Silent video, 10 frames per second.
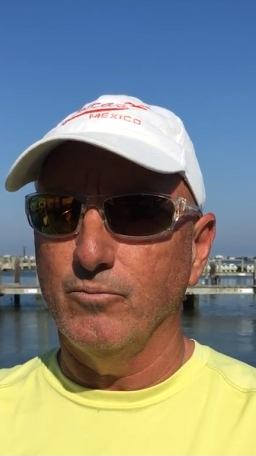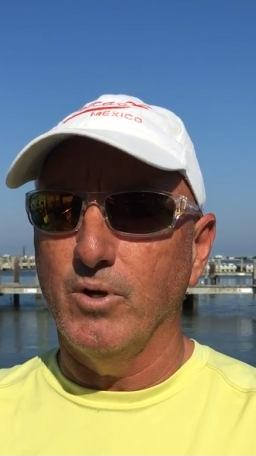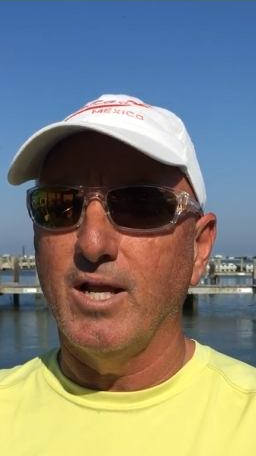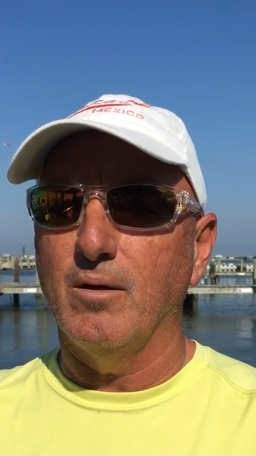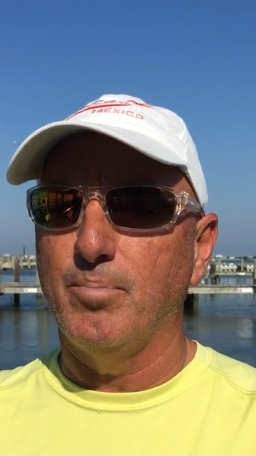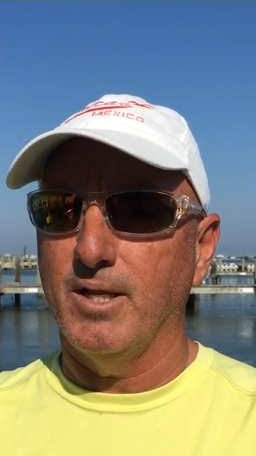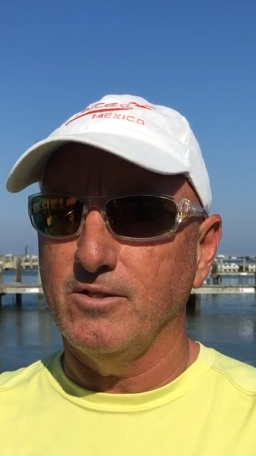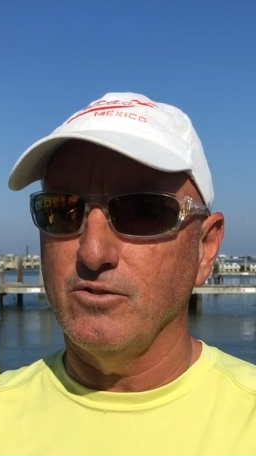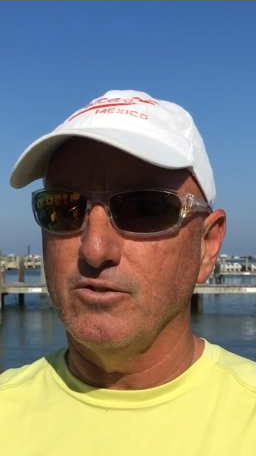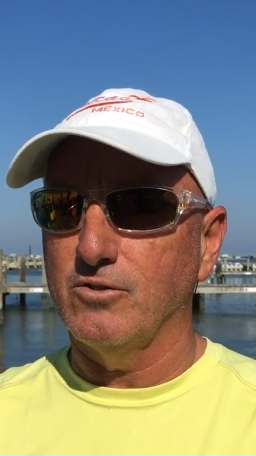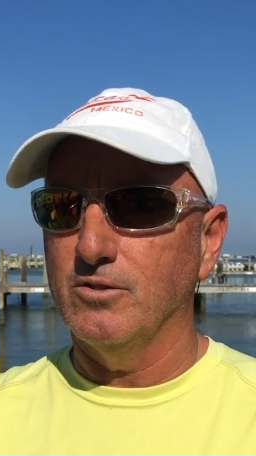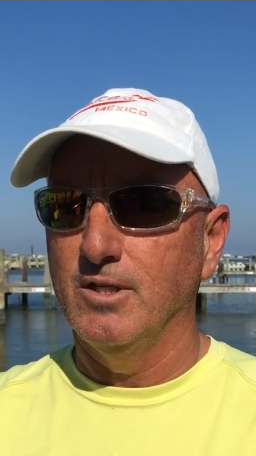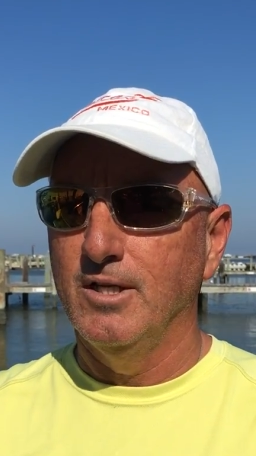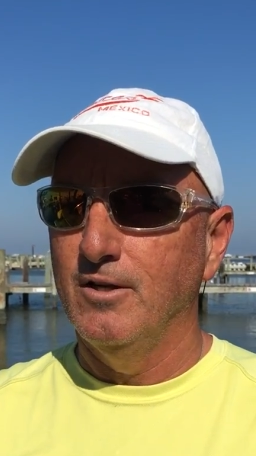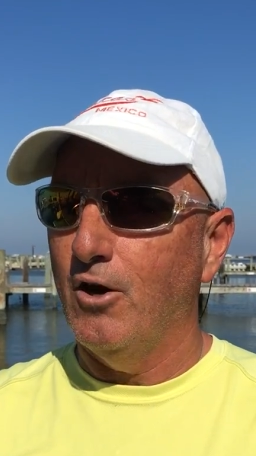regular places.
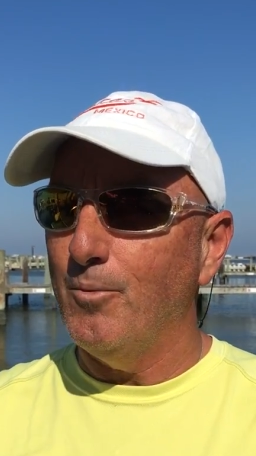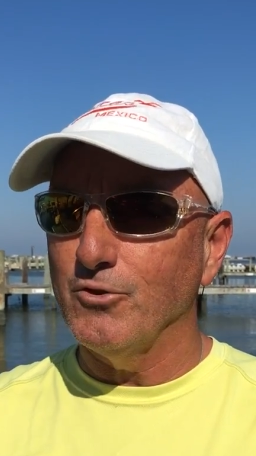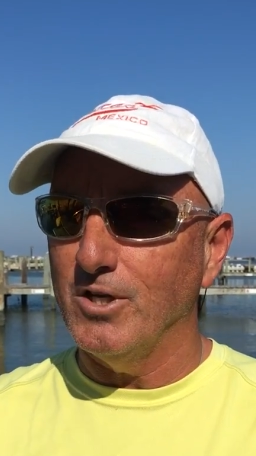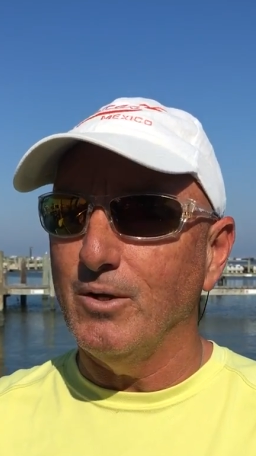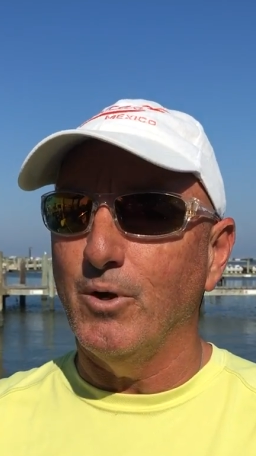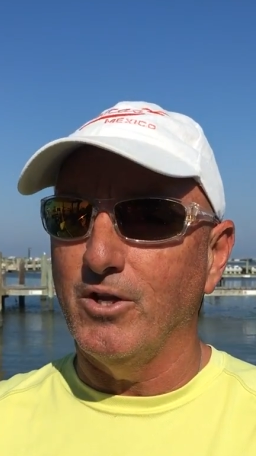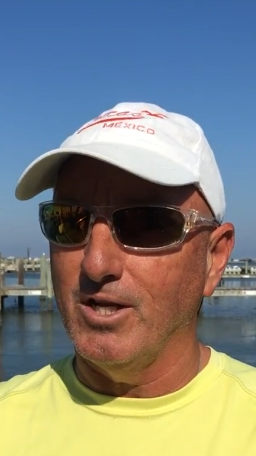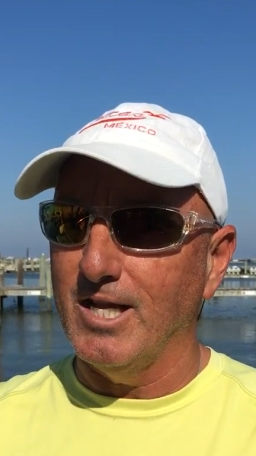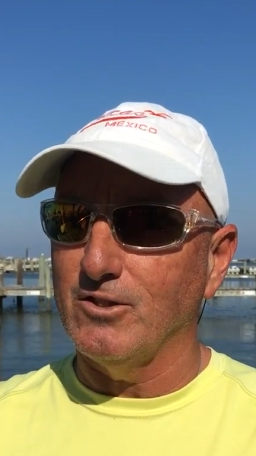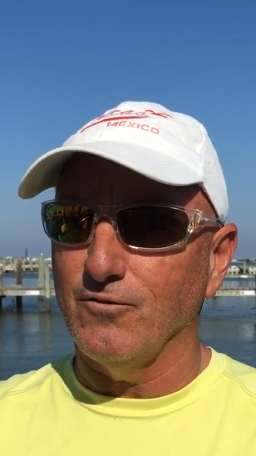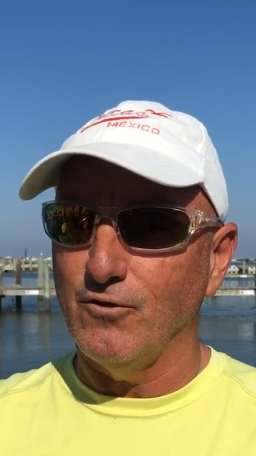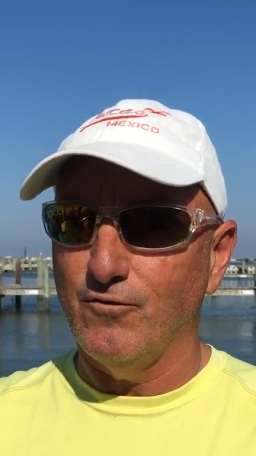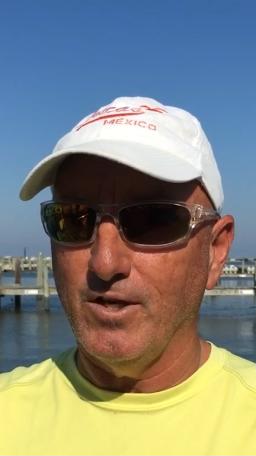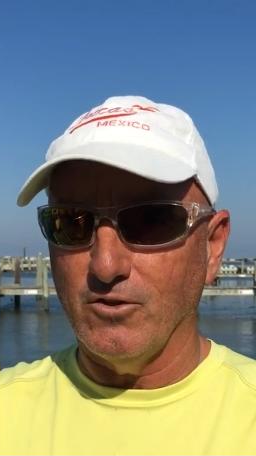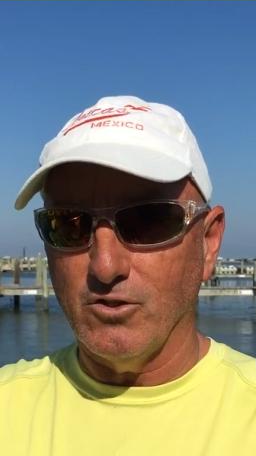Almost anywhere you can catch a few
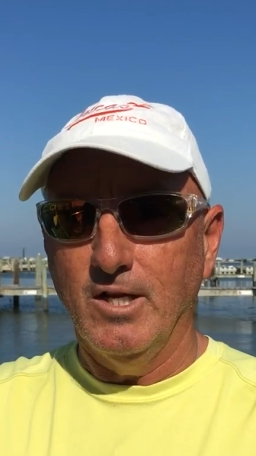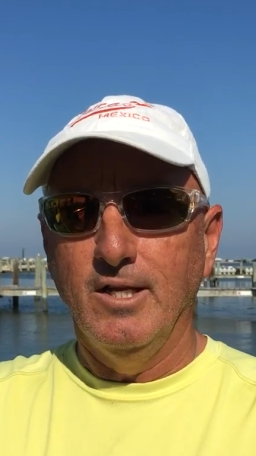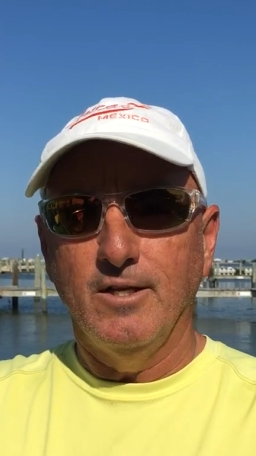fish.